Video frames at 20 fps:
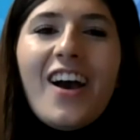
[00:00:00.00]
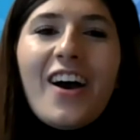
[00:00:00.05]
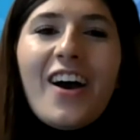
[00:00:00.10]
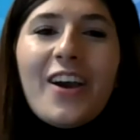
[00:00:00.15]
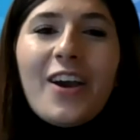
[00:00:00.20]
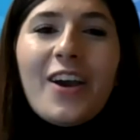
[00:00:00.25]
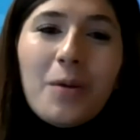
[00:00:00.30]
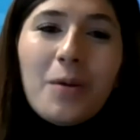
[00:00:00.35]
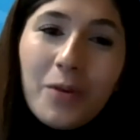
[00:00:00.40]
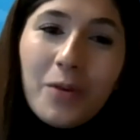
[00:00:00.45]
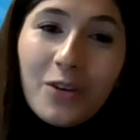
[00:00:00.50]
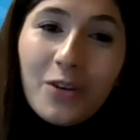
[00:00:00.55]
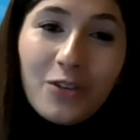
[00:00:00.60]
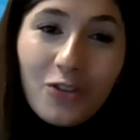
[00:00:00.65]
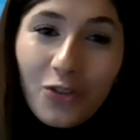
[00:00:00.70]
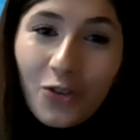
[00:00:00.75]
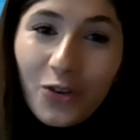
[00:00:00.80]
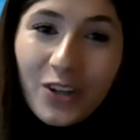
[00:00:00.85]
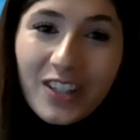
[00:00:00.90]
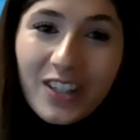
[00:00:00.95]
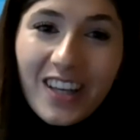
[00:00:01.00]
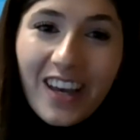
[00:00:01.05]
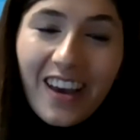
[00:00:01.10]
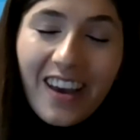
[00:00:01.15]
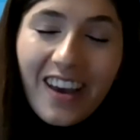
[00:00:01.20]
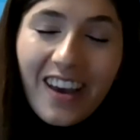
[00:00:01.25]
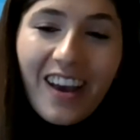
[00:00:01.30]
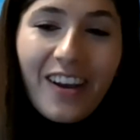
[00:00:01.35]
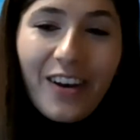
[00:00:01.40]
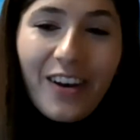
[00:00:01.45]
I hope you enjoyed
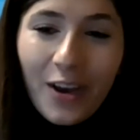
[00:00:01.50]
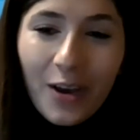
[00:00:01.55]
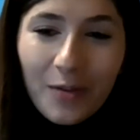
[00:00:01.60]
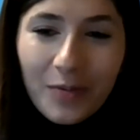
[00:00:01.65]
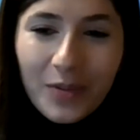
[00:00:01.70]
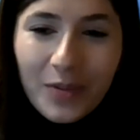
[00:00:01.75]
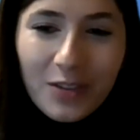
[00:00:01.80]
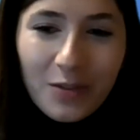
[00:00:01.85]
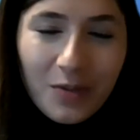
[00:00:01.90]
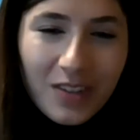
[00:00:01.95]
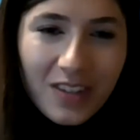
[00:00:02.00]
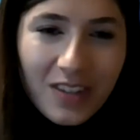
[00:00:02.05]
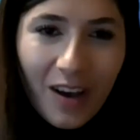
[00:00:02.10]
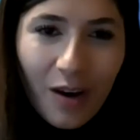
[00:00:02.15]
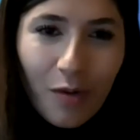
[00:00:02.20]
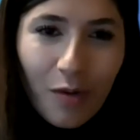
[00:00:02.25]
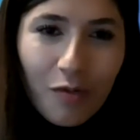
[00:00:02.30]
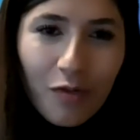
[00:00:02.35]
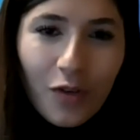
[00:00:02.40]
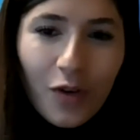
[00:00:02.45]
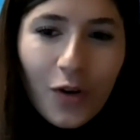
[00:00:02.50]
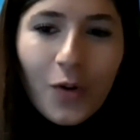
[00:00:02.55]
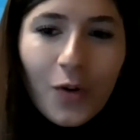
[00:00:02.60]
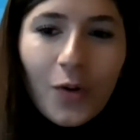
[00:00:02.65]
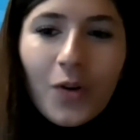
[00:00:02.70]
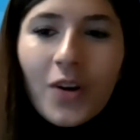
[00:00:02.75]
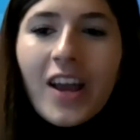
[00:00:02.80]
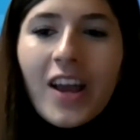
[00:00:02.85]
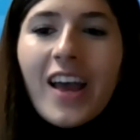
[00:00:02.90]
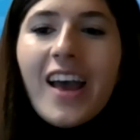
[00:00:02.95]
it and I hope this was helpful,